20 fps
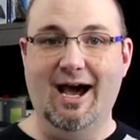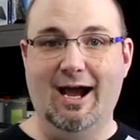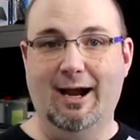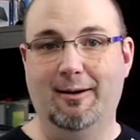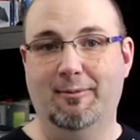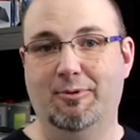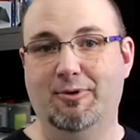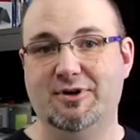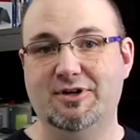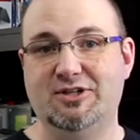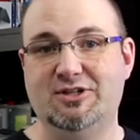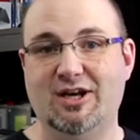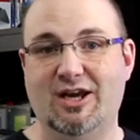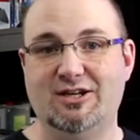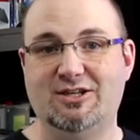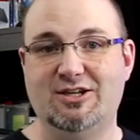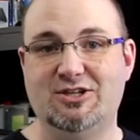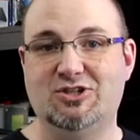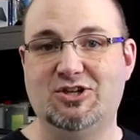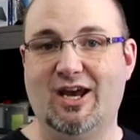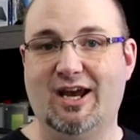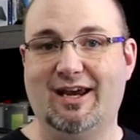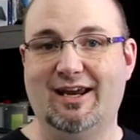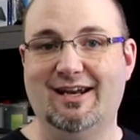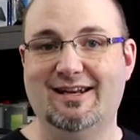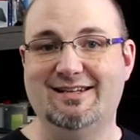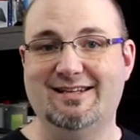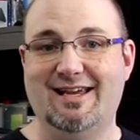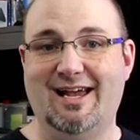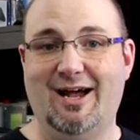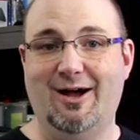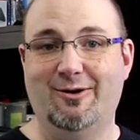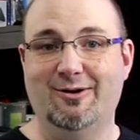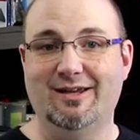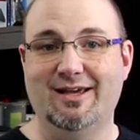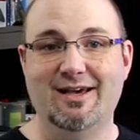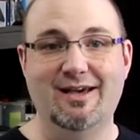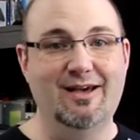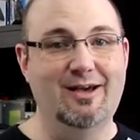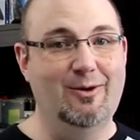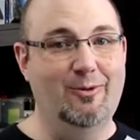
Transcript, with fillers: I appreciate you checking us out.